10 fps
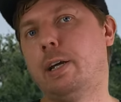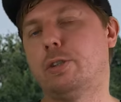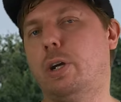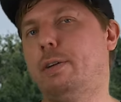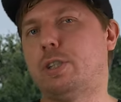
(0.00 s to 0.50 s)

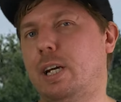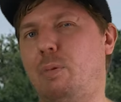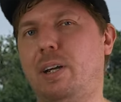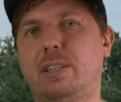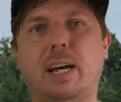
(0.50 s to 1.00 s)
So if
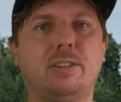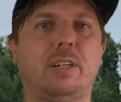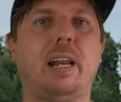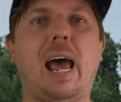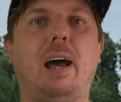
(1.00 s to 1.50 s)
someone
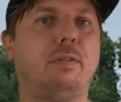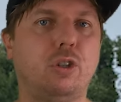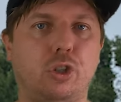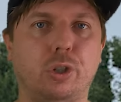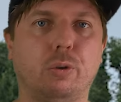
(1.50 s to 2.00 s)
doesn't have
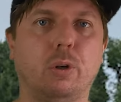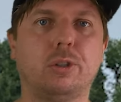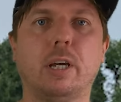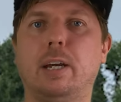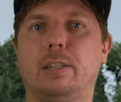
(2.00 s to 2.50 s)

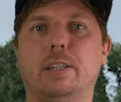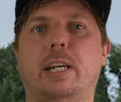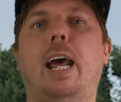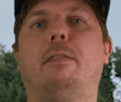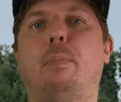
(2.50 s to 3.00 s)
insurance,
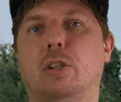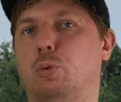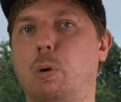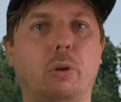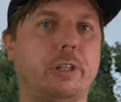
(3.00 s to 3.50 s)
doesn't have
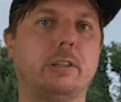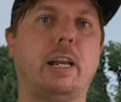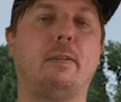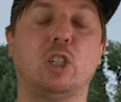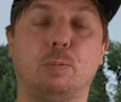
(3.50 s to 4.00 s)
much wealth,
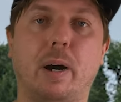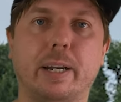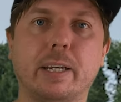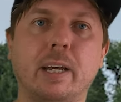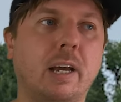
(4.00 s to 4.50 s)
doesn't have much
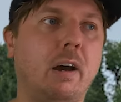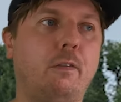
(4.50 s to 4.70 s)
money,